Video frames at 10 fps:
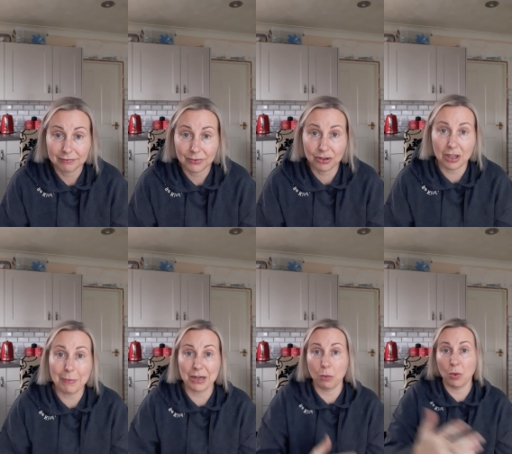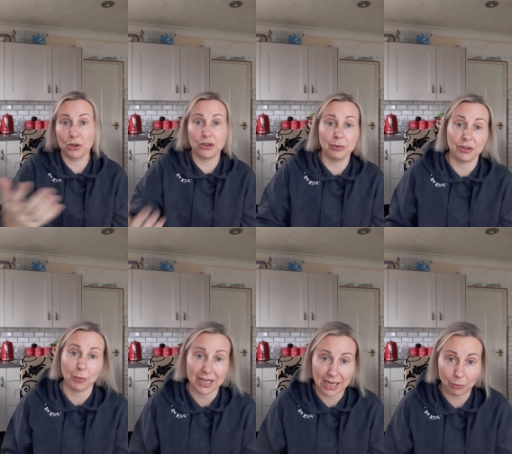So you might not want to do this
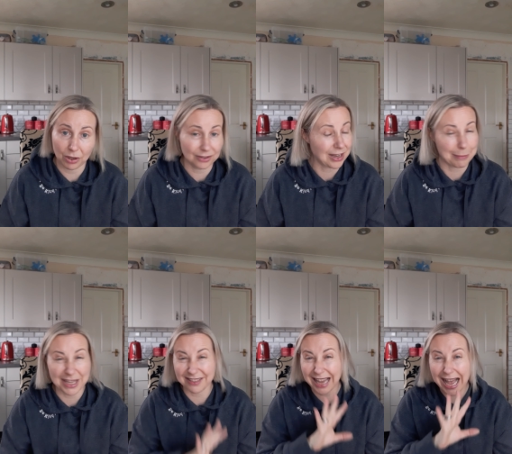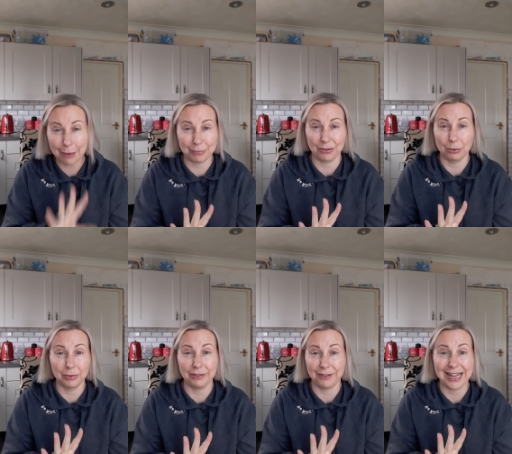workout all the time, and that's
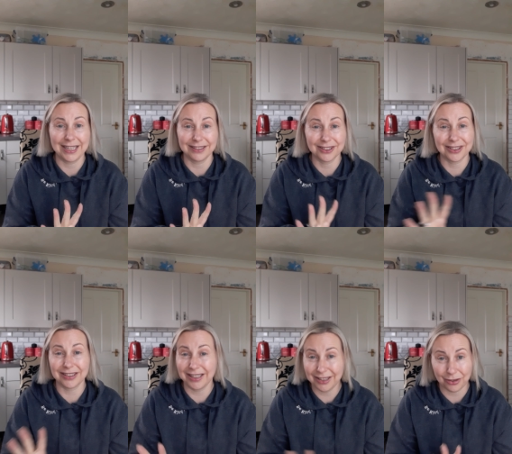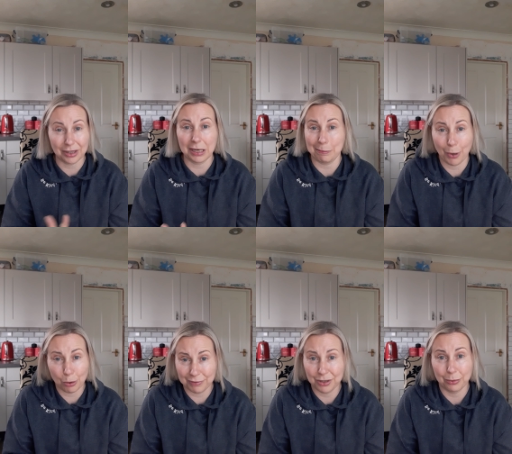absolutely fine, because it can get
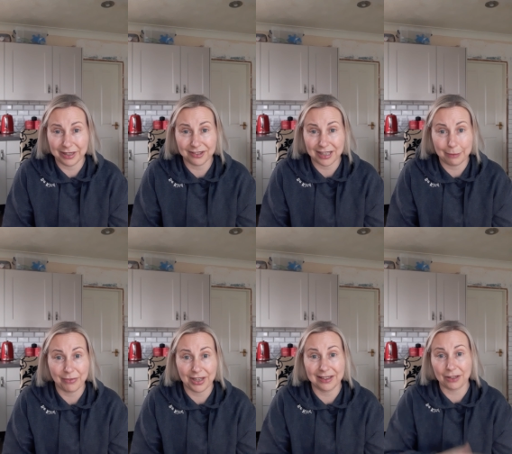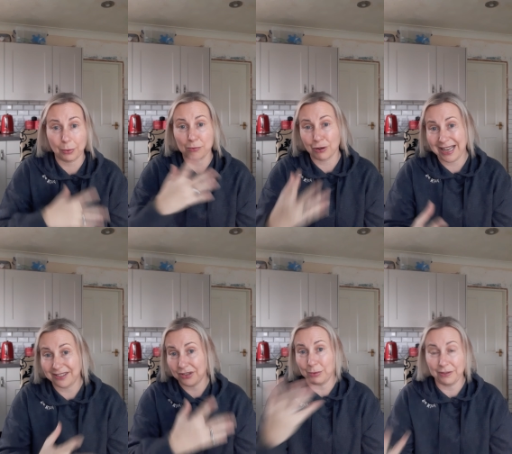boring doing the same thing. And that's why I'm trying
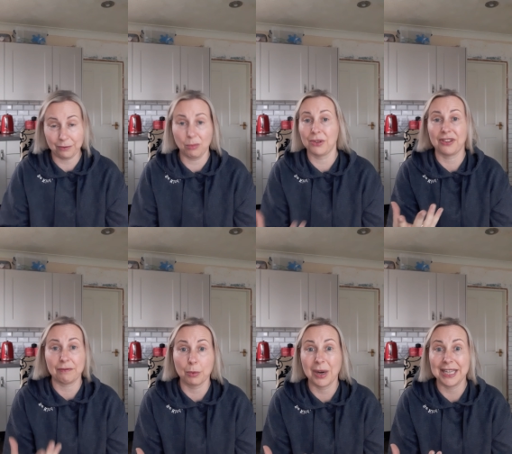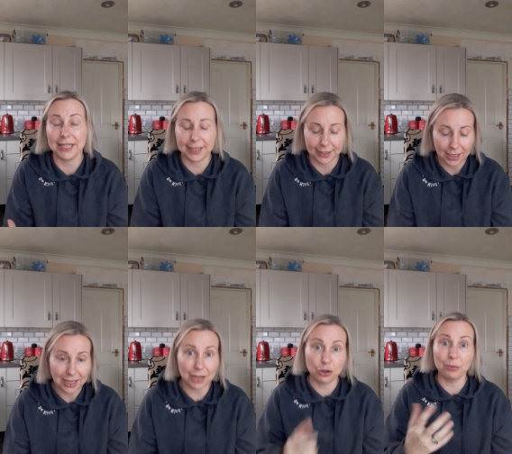to do different ones every week
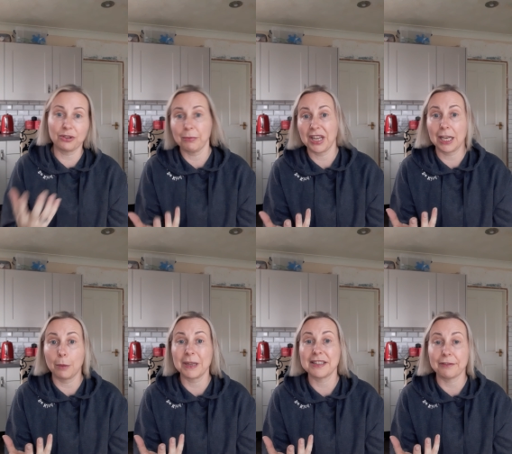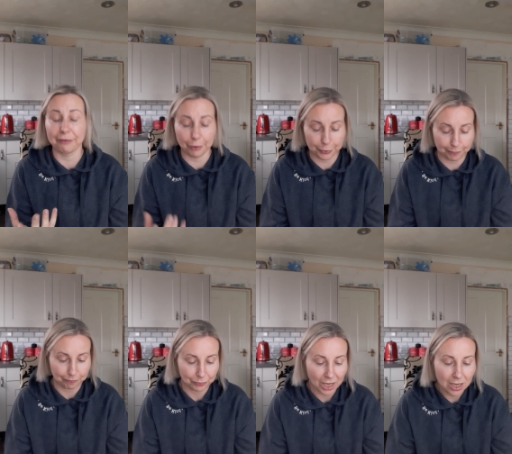and do something a little bit different.
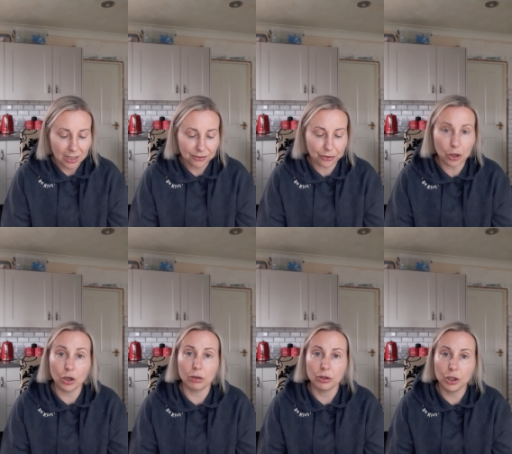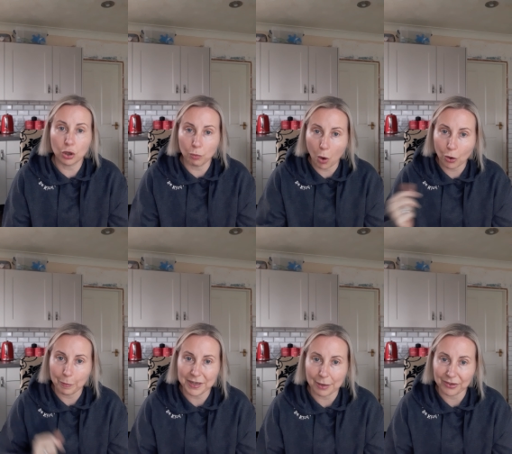So you could walk up
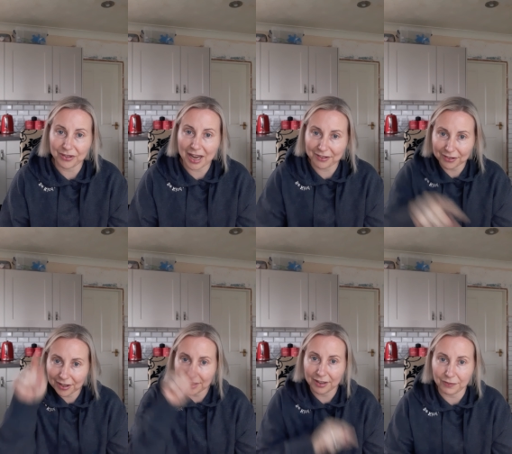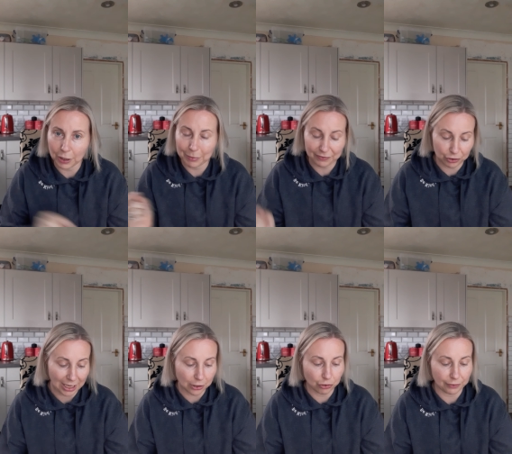and down the stairs and set yourself a little bit of a
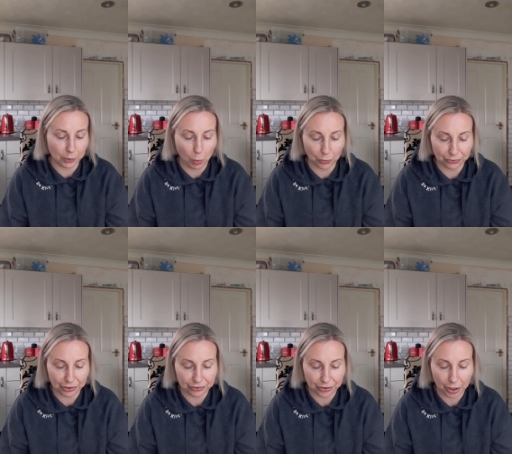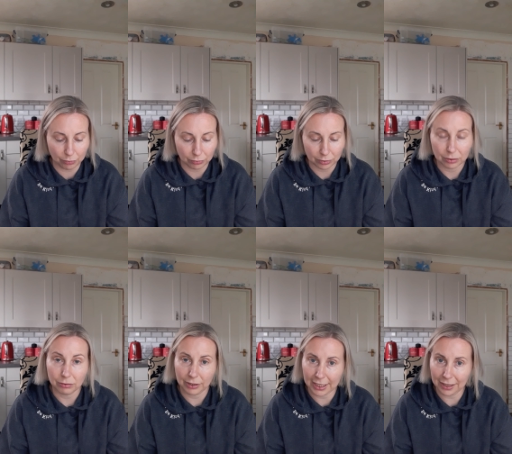challenge if you wanted to.
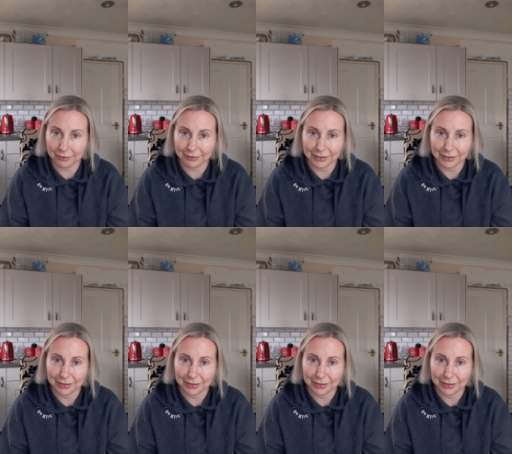Yeah?